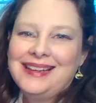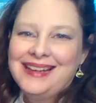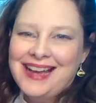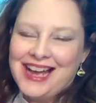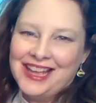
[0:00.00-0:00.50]

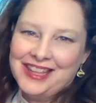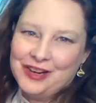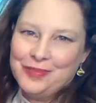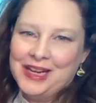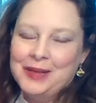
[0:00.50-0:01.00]
Hi there,
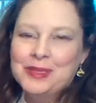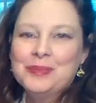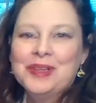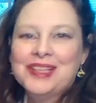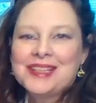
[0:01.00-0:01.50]
my name is
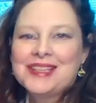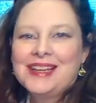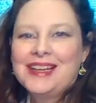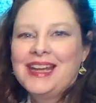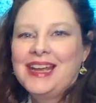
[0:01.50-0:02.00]
Melissa
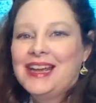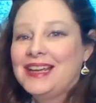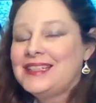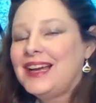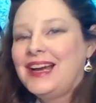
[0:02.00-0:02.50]

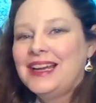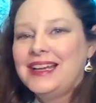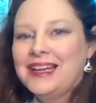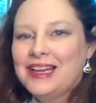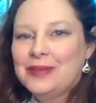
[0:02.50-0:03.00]
and I
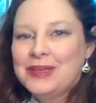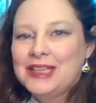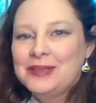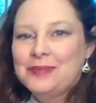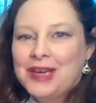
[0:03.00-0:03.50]
am
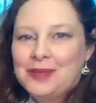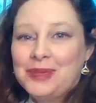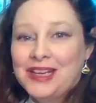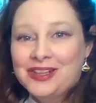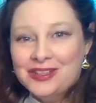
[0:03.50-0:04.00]
in my
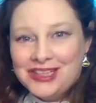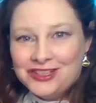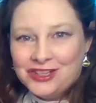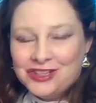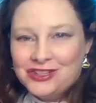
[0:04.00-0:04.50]
piano
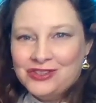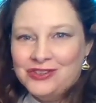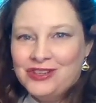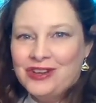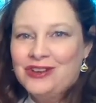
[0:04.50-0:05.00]
teaching
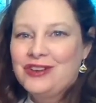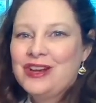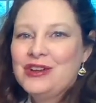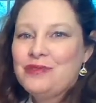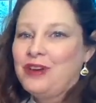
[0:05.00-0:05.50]
studio
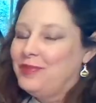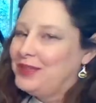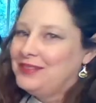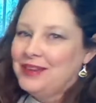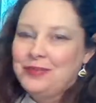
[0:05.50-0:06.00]
where I've
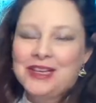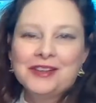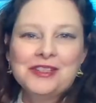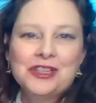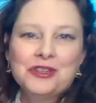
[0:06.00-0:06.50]
been a piano
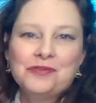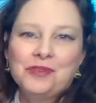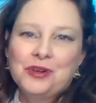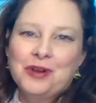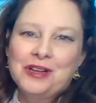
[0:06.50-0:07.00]
teacher for
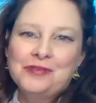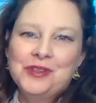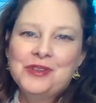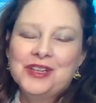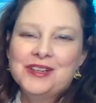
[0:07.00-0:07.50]
quite a few
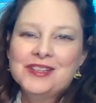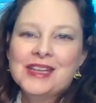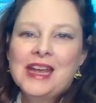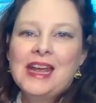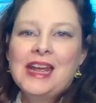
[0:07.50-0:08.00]
years.
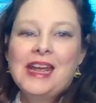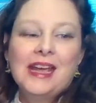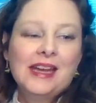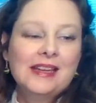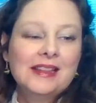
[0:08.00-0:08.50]

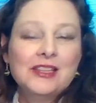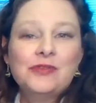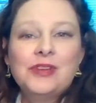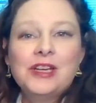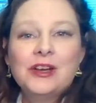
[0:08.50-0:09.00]
And this
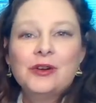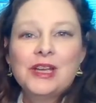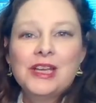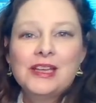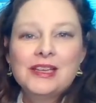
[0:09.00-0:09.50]
video
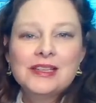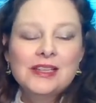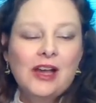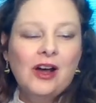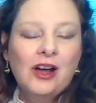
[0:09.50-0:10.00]
is
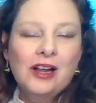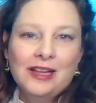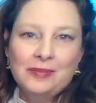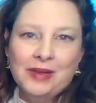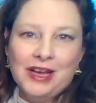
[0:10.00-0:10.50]
all
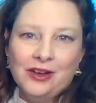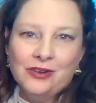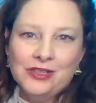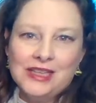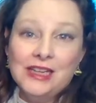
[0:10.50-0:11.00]
about
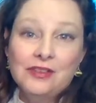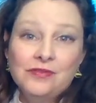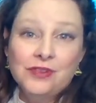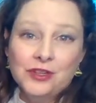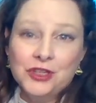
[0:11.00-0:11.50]

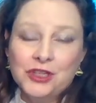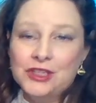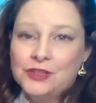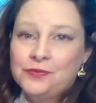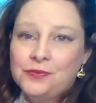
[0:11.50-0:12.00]
inversions
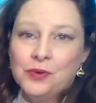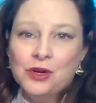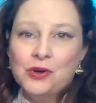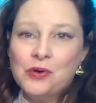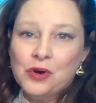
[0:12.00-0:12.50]
for
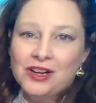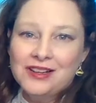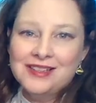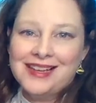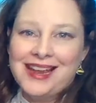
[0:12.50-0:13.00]

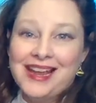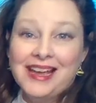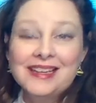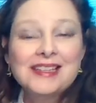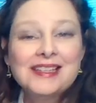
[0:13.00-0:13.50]
chords and
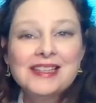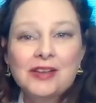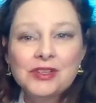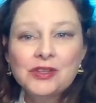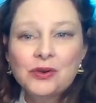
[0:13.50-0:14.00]

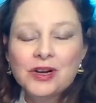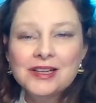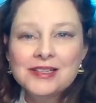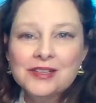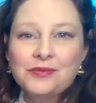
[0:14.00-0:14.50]
seventh
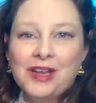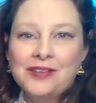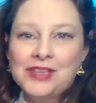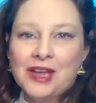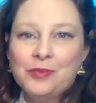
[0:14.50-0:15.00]
chords. If we have
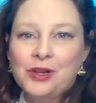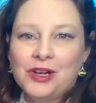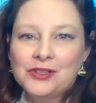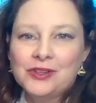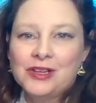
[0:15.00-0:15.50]
time, we'll
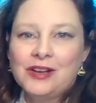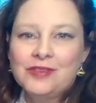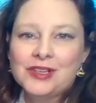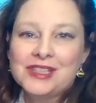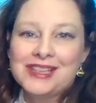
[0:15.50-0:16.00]
also cover
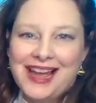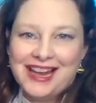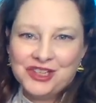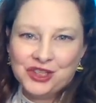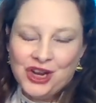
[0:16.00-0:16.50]

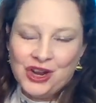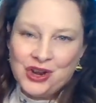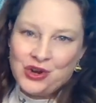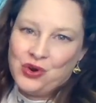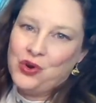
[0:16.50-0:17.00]
slash
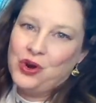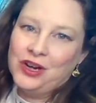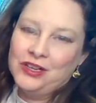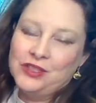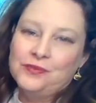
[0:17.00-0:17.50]

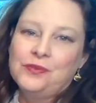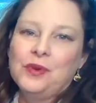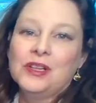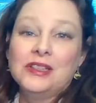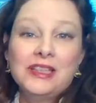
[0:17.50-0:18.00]
chords for
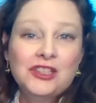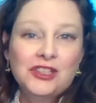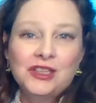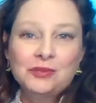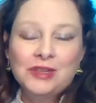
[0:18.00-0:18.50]
lead
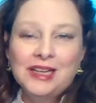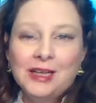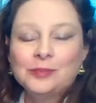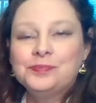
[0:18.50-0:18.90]
sheet reading.